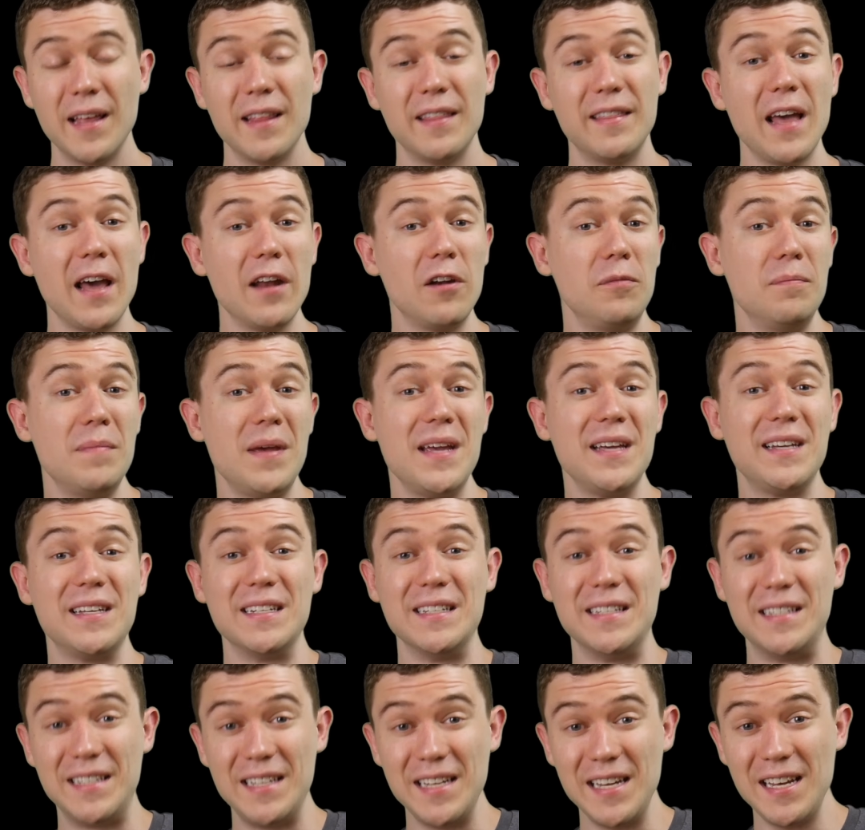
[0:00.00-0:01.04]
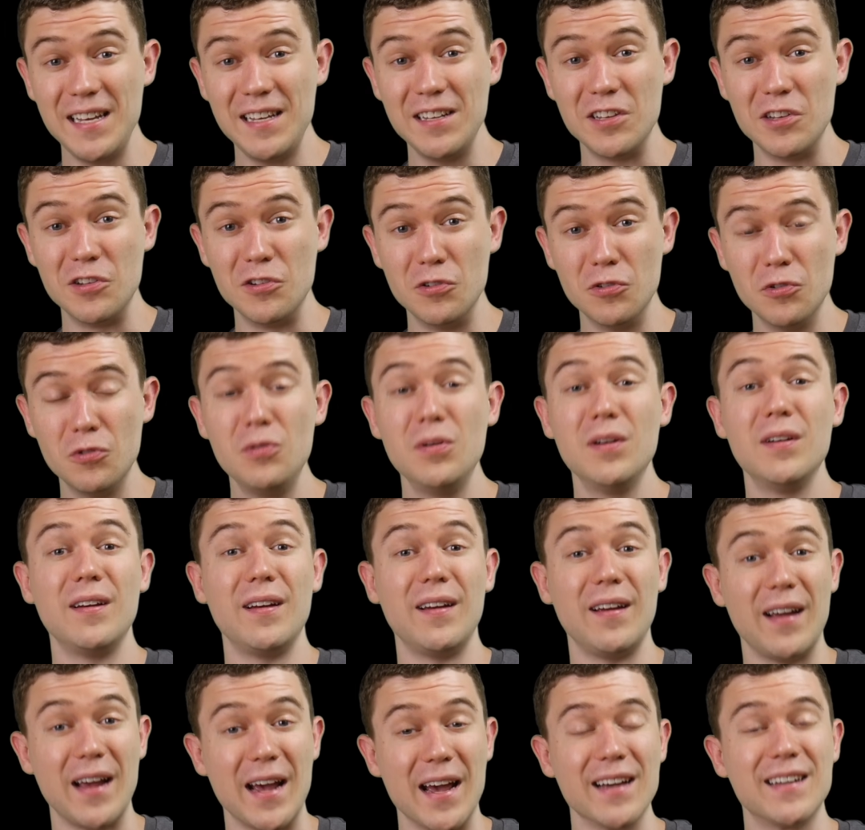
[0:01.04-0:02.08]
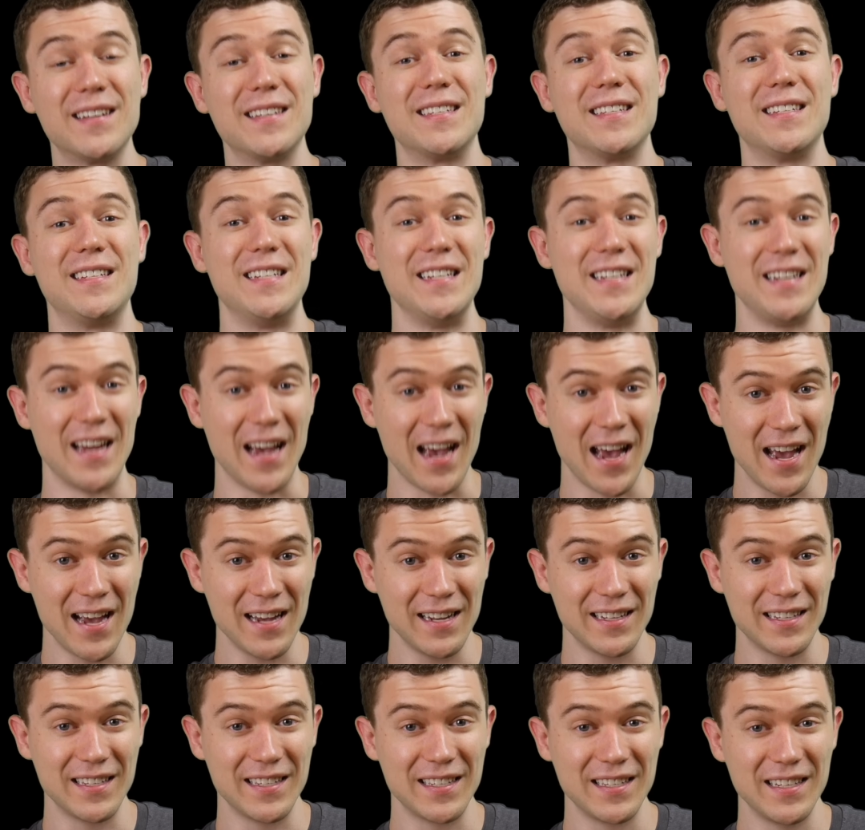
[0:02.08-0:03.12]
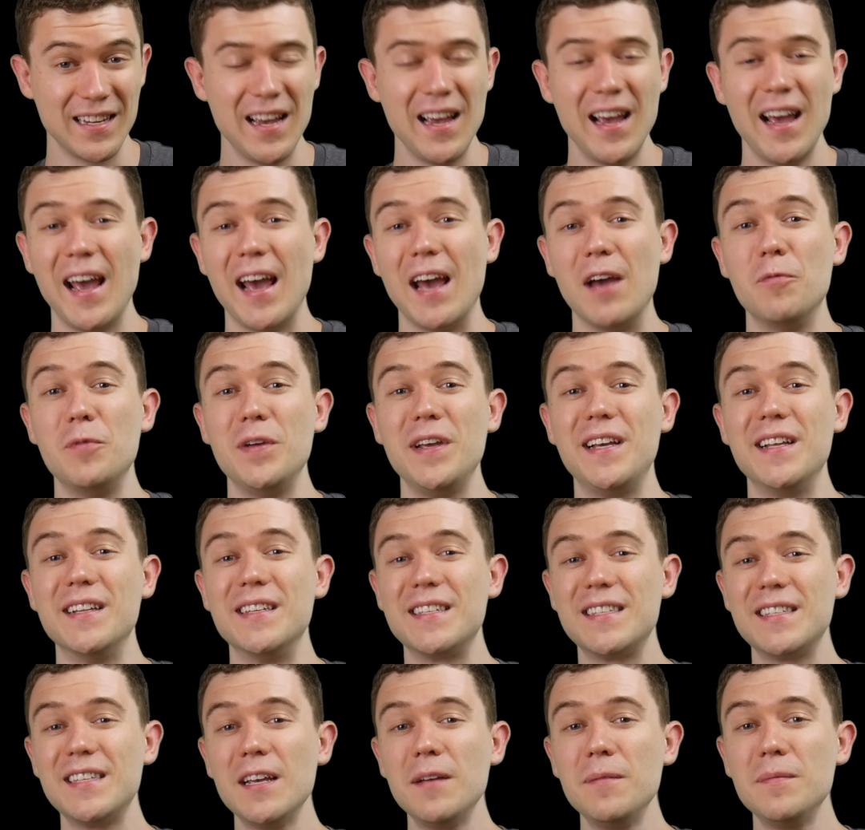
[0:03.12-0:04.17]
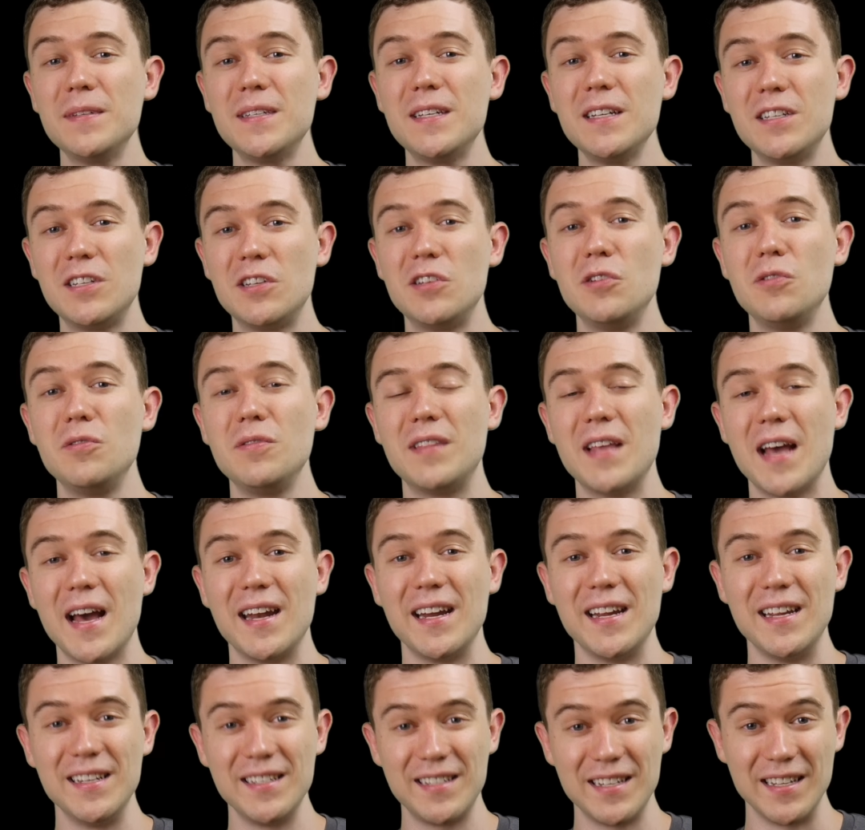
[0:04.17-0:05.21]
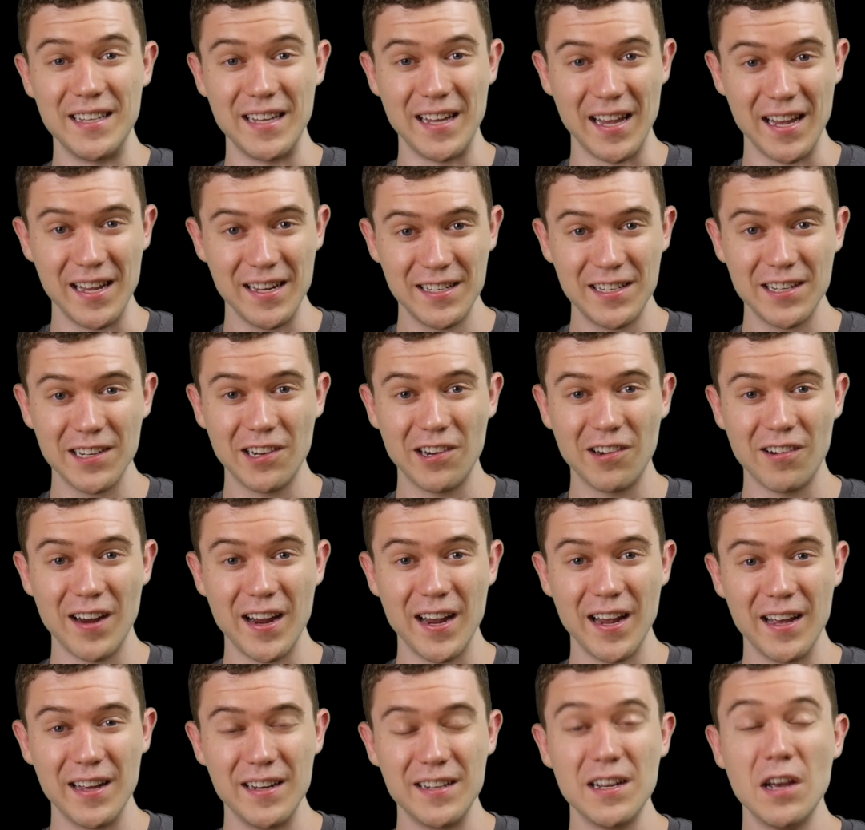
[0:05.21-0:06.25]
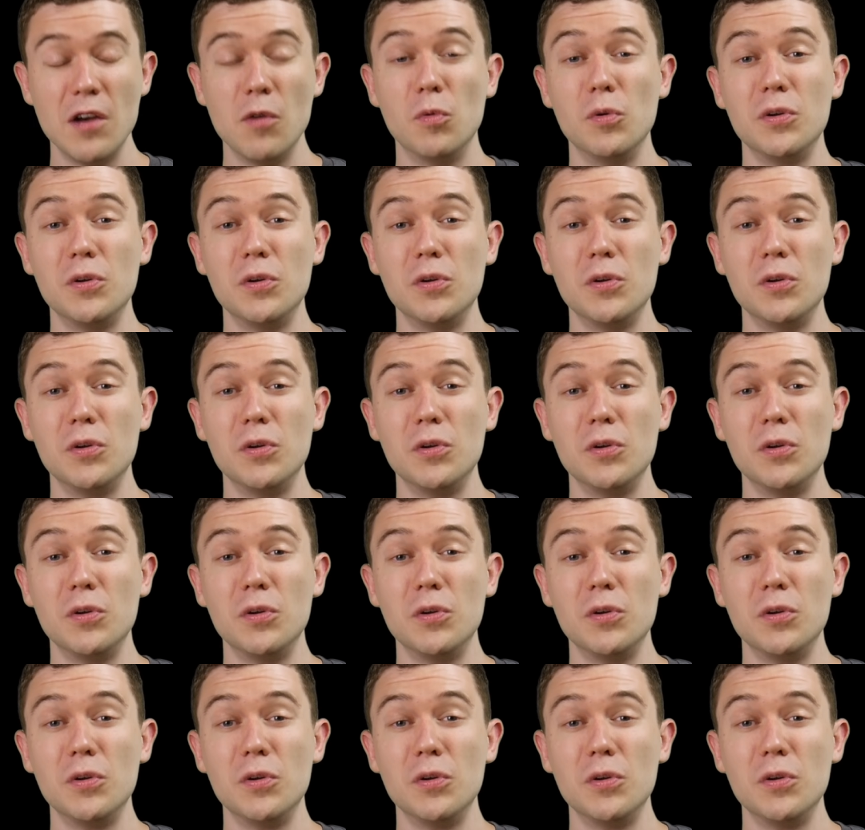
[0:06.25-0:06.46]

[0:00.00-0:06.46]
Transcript: That'll make du x dx, and we can substitute that into the integrand.